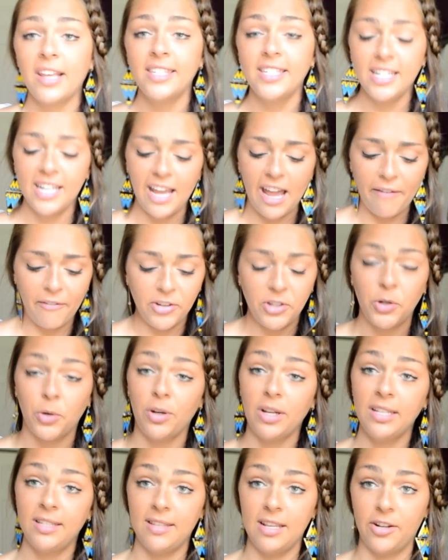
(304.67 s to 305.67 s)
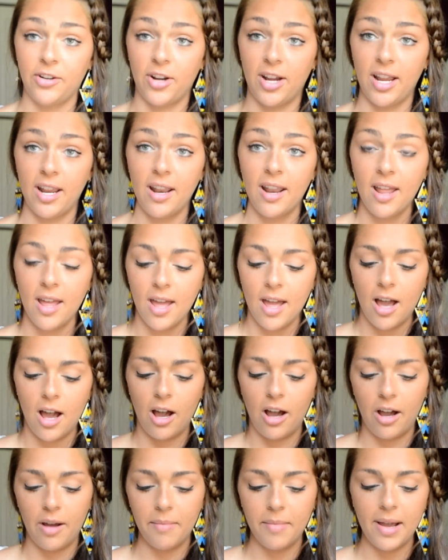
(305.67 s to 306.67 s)
Next I have Victoria's Secret.
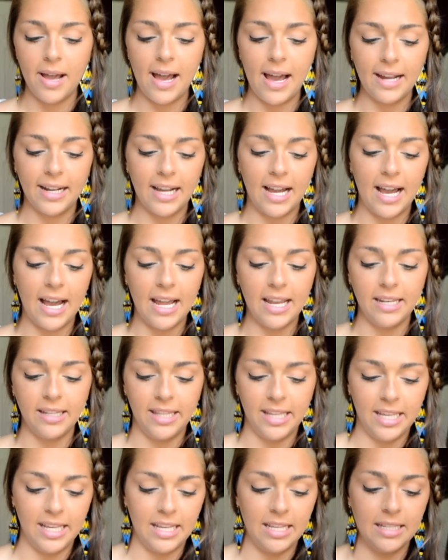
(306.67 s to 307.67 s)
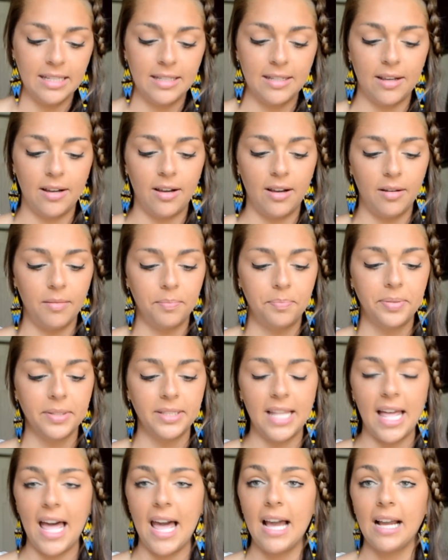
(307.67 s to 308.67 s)
Um, I got these
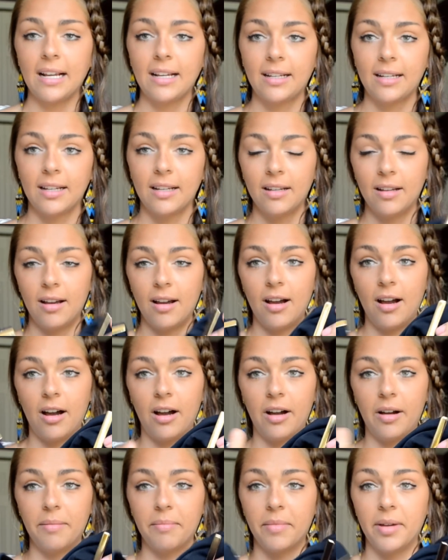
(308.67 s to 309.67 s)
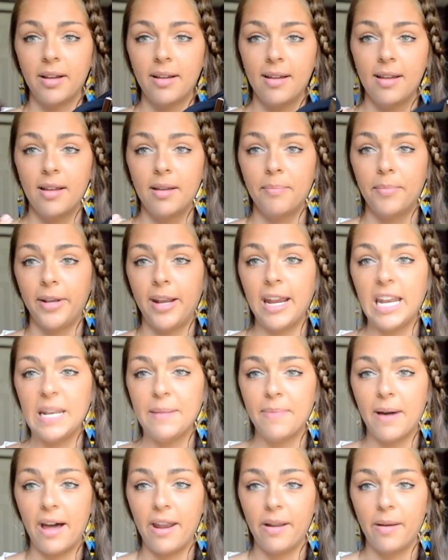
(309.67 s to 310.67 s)
black um,
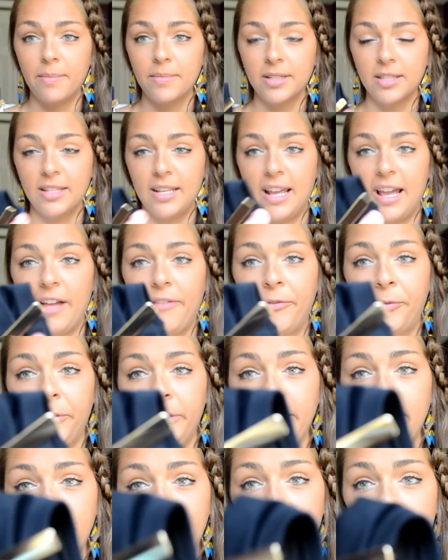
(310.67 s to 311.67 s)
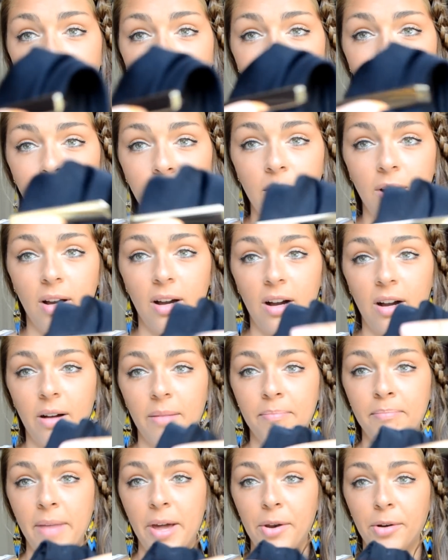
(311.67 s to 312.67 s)
bikini bottoms and they have really cute
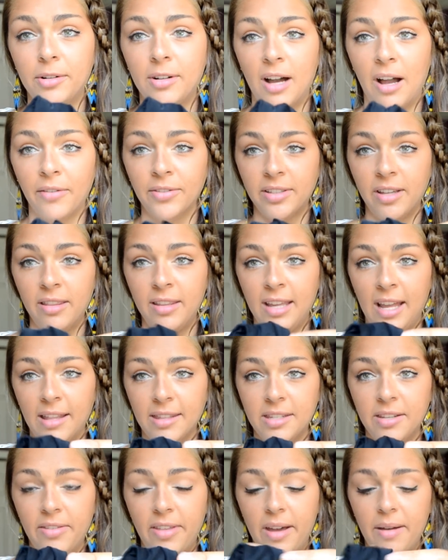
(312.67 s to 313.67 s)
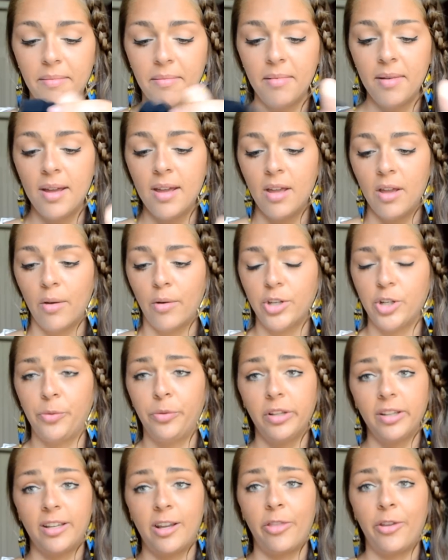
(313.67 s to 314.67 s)
um, metal cuffs on the ends of them, which are
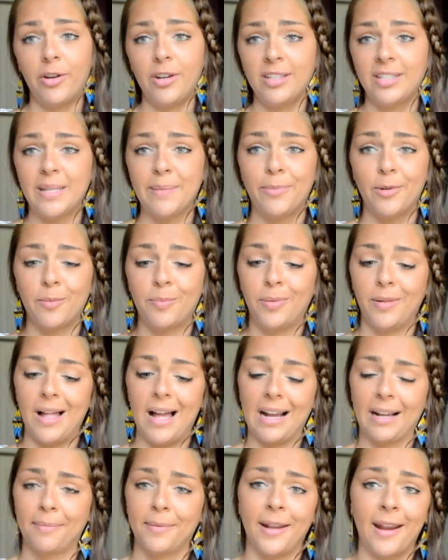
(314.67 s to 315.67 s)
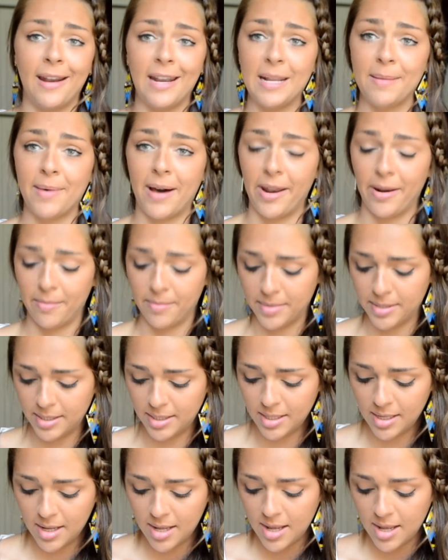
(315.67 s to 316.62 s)
really cute. They're just simple black bikini bottoms.